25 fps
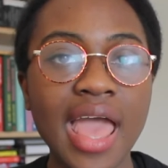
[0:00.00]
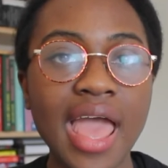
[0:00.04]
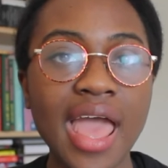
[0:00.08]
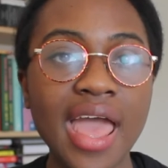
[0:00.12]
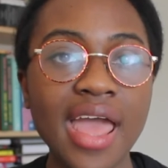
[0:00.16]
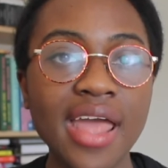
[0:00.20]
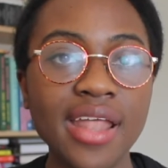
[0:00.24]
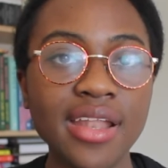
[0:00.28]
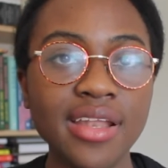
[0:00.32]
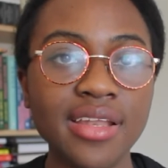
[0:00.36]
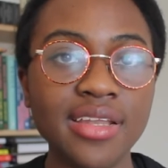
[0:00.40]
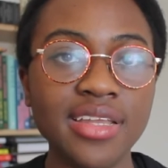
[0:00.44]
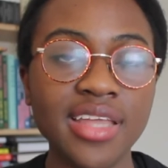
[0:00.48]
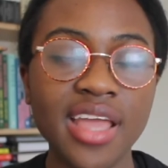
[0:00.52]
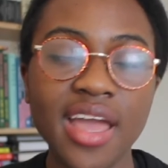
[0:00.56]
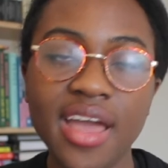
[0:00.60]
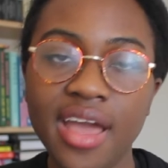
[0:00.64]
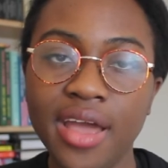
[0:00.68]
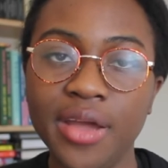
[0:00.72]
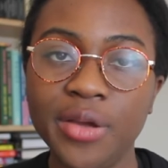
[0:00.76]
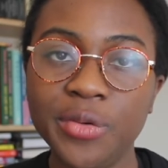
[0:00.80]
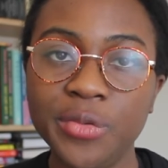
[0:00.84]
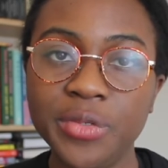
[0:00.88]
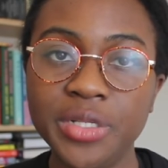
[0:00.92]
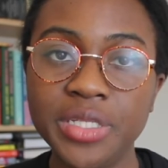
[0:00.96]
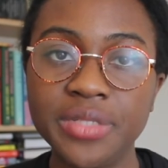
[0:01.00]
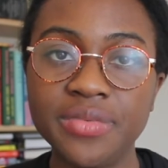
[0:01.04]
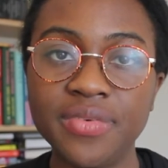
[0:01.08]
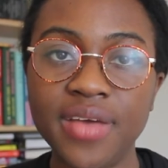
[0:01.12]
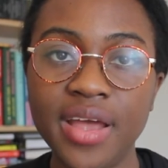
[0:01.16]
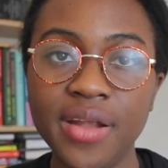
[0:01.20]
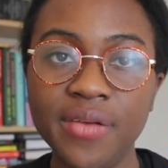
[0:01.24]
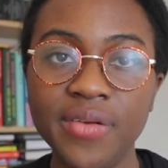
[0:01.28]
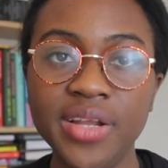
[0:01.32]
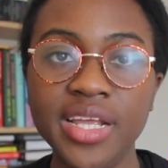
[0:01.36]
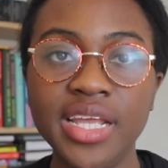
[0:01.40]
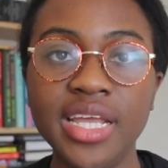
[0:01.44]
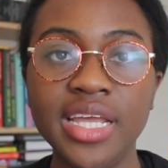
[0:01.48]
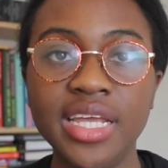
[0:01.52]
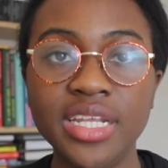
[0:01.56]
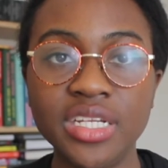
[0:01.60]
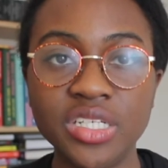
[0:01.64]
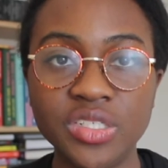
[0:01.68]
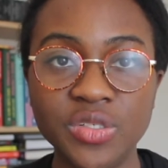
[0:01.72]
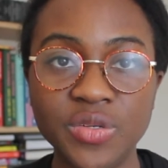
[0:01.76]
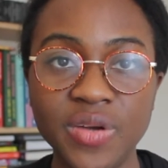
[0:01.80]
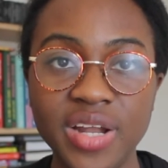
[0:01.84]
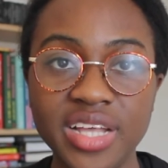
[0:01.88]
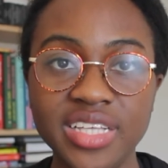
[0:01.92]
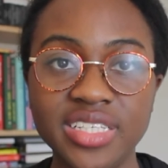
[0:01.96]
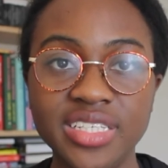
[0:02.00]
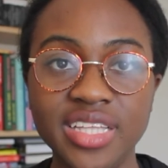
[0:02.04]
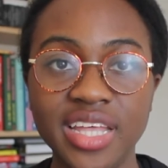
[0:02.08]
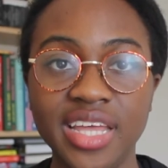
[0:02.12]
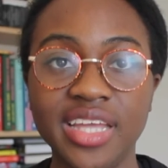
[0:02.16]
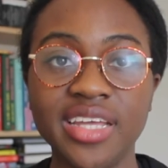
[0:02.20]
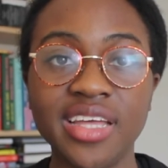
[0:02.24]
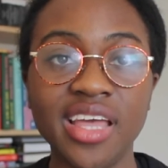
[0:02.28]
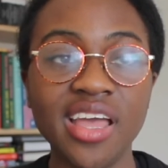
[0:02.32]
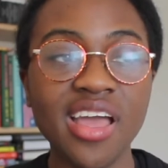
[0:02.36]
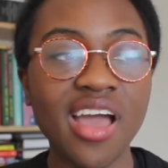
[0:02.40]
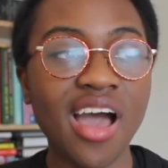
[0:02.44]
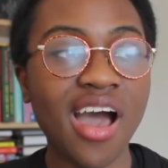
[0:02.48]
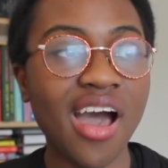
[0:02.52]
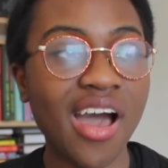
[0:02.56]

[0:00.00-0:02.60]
And yeah, it was very interesting.